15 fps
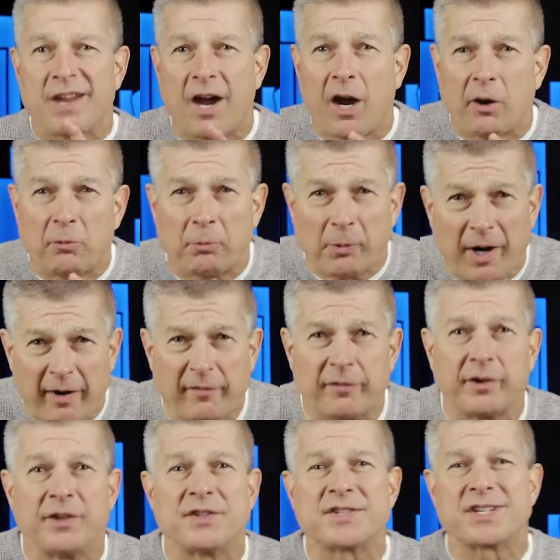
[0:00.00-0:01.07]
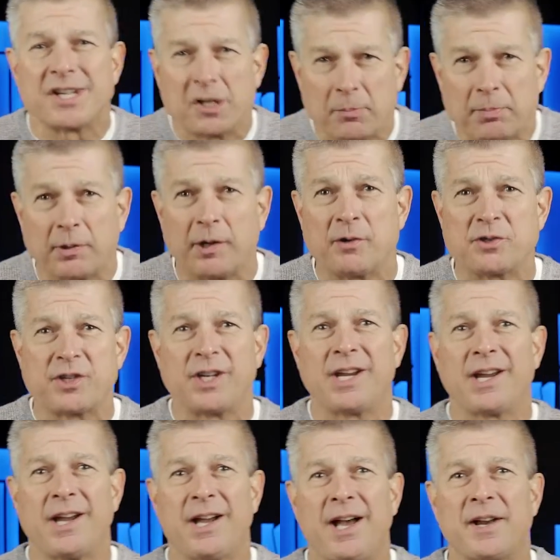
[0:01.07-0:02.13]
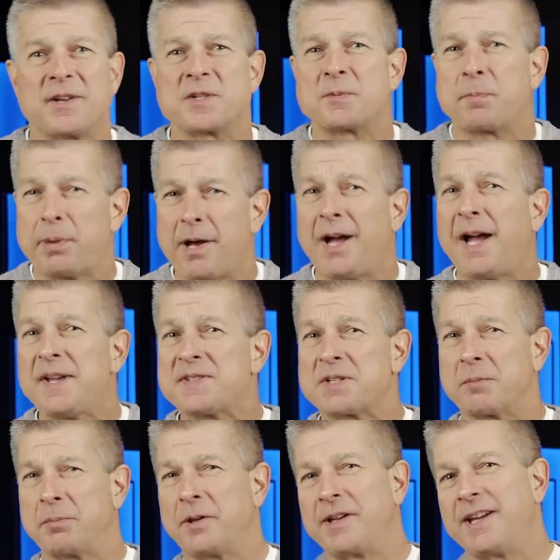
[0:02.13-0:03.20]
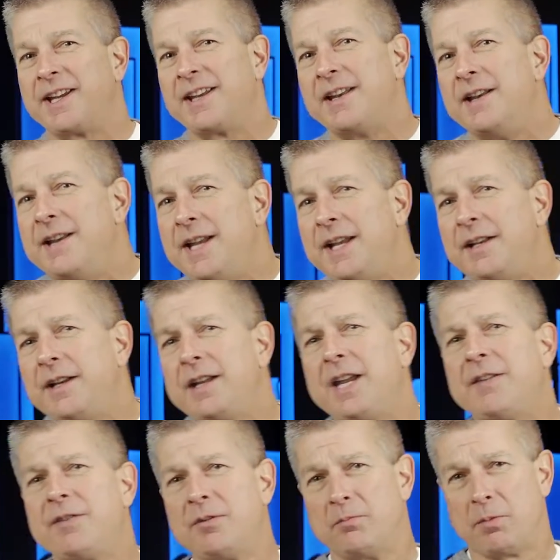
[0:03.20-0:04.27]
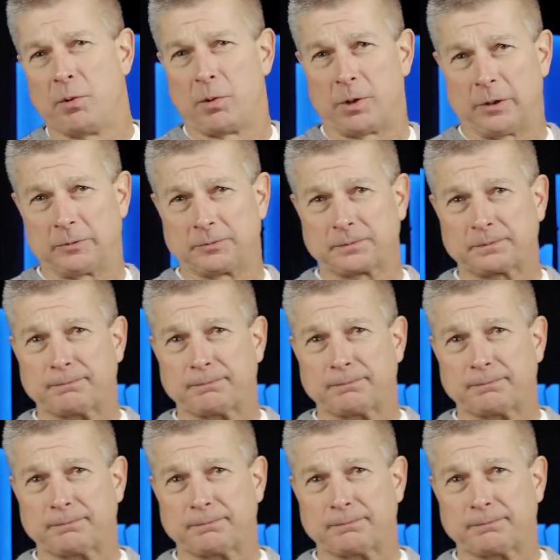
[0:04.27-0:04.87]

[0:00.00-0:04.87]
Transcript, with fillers: Our reverence in approaching God is possibly needed even more